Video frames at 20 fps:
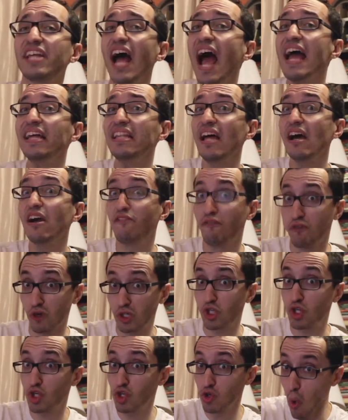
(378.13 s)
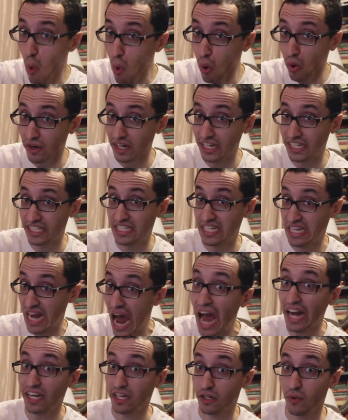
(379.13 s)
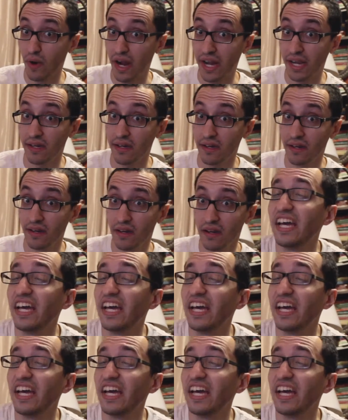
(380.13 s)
dialogue for sure is not great,